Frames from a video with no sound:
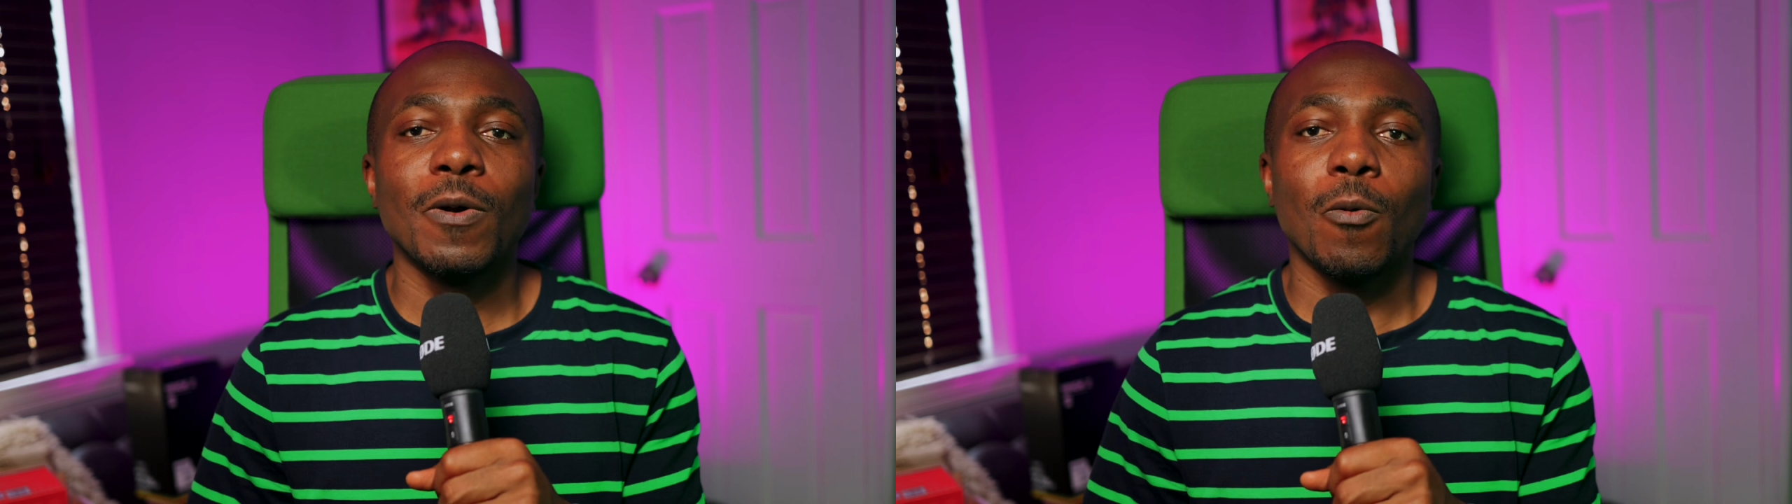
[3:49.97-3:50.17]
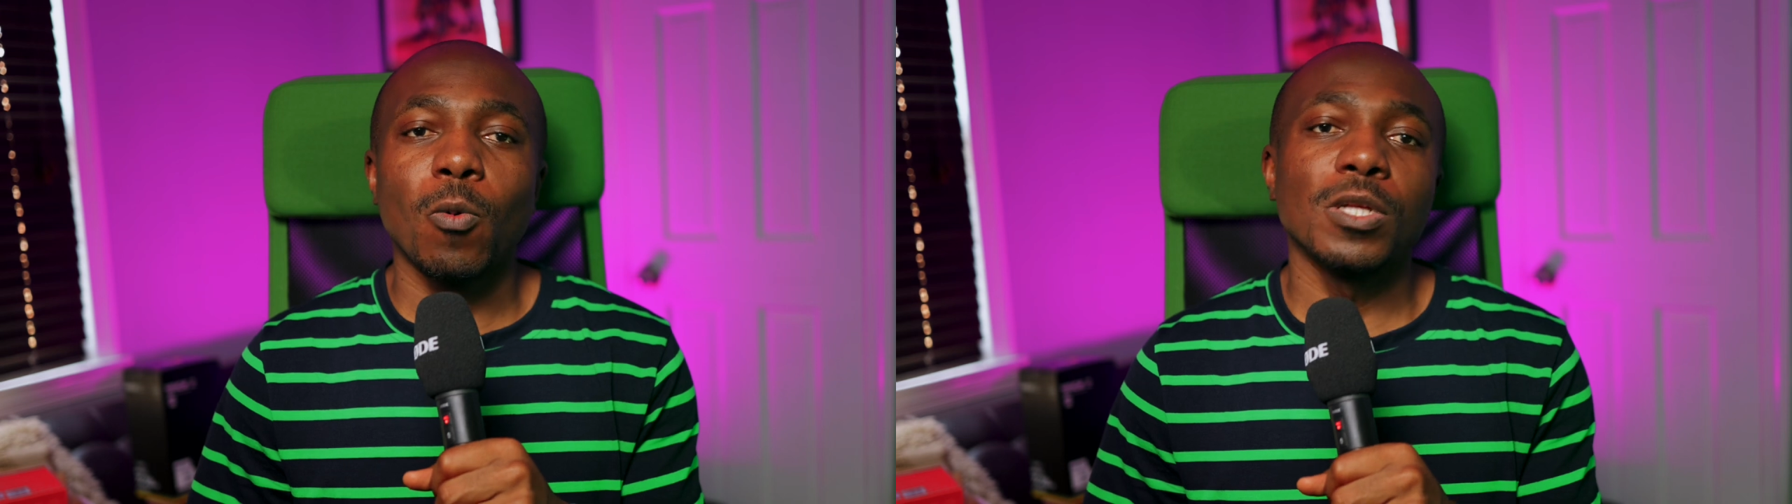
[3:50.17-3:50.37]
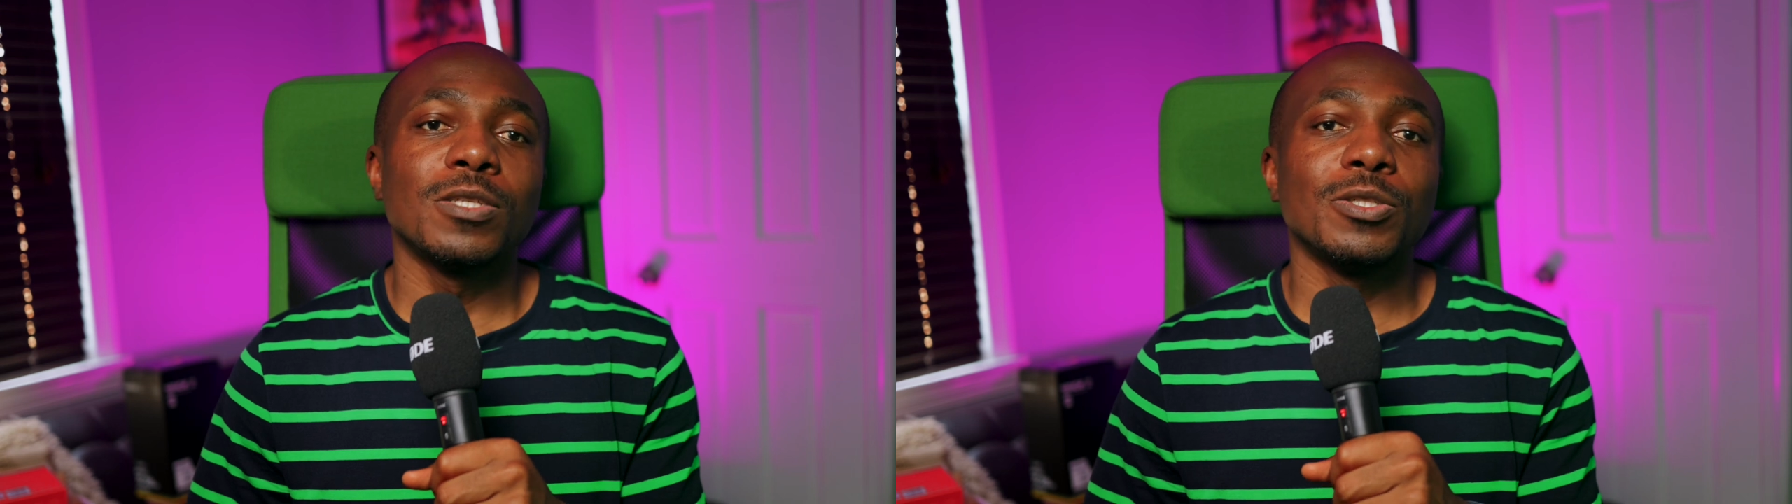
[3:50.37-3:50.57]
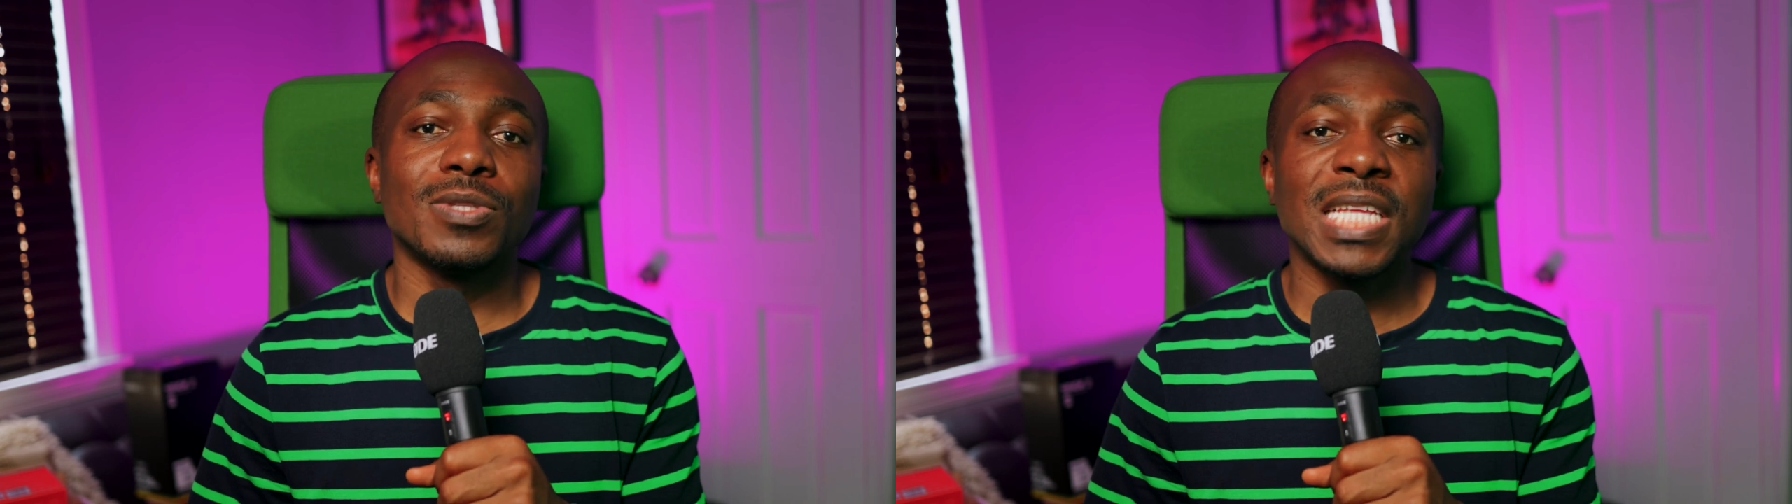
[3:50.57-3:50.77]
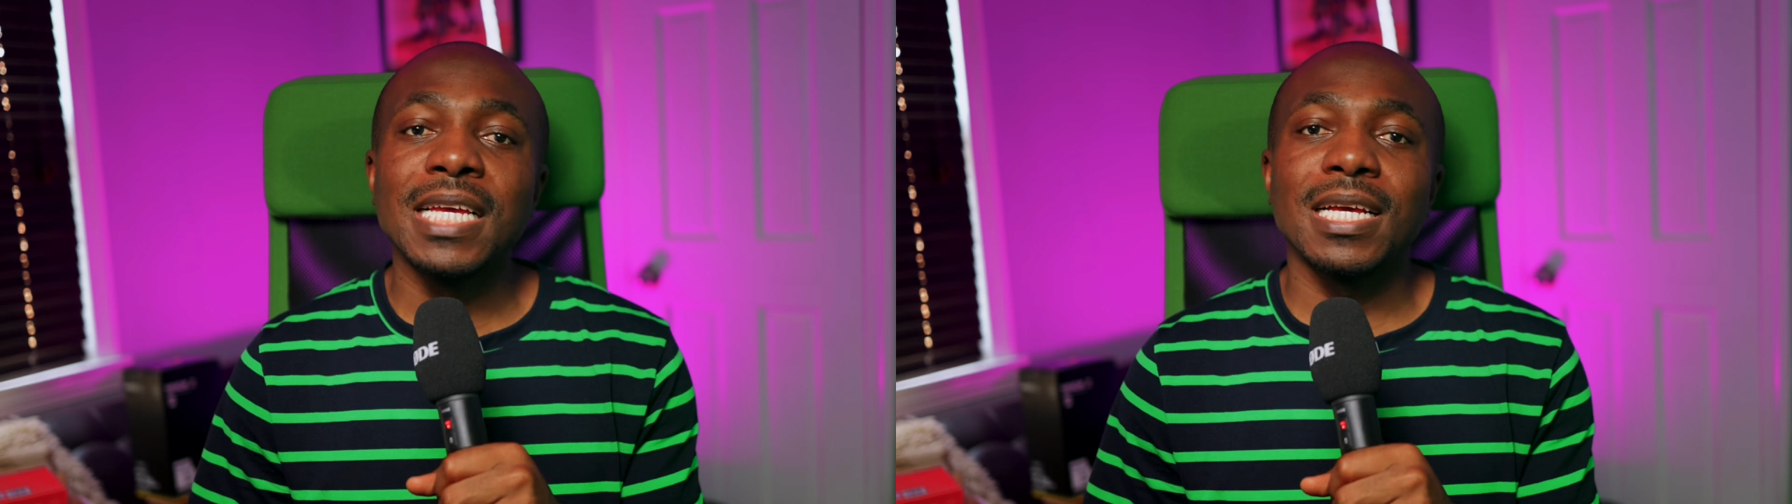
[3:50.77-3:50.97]
what you
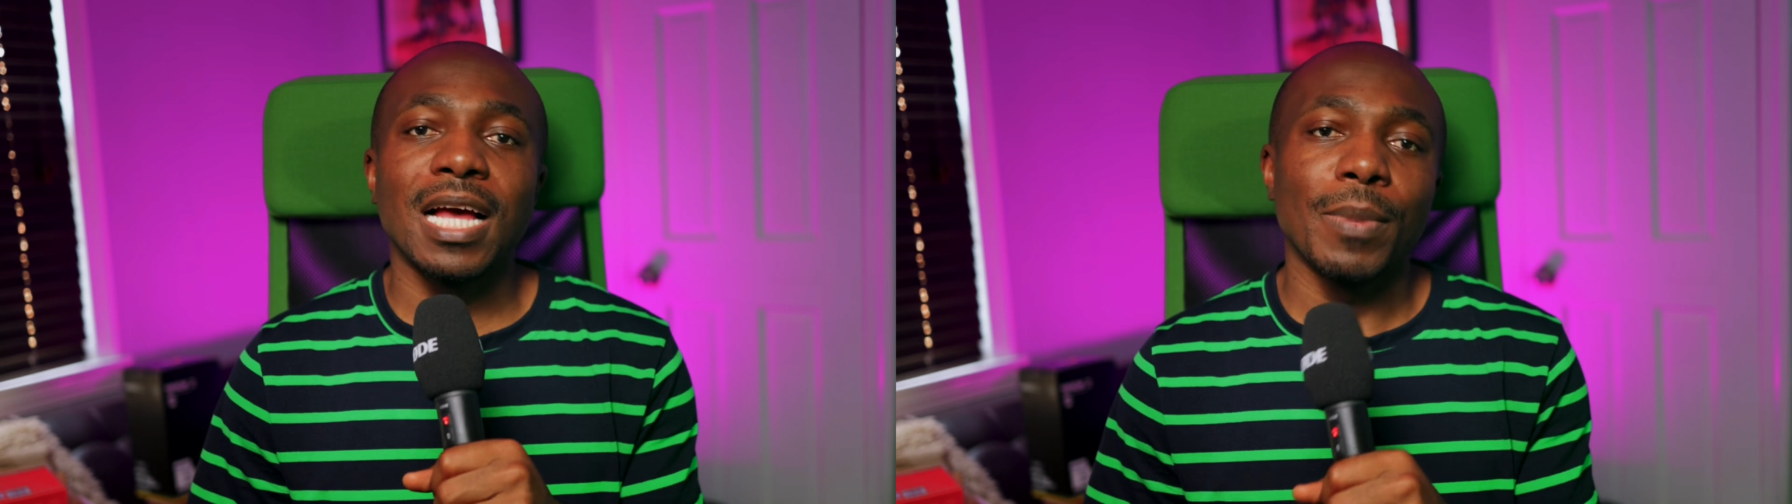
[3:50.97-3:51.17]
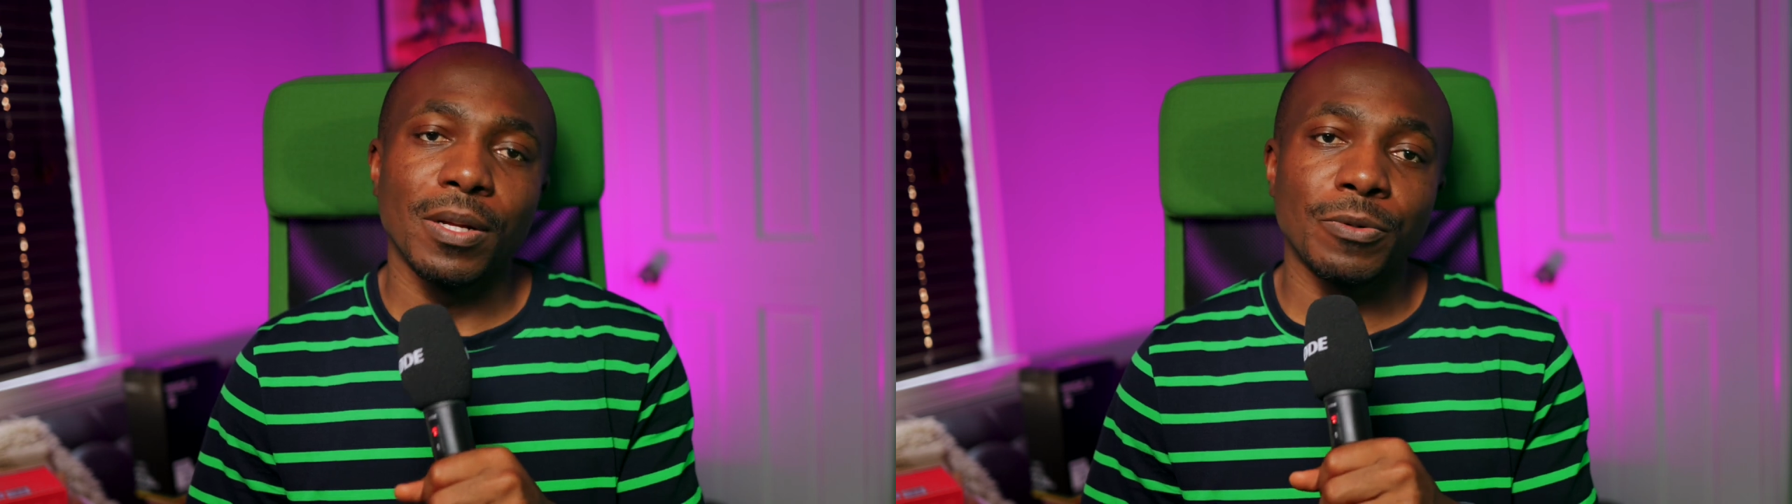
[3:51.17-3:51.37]
think about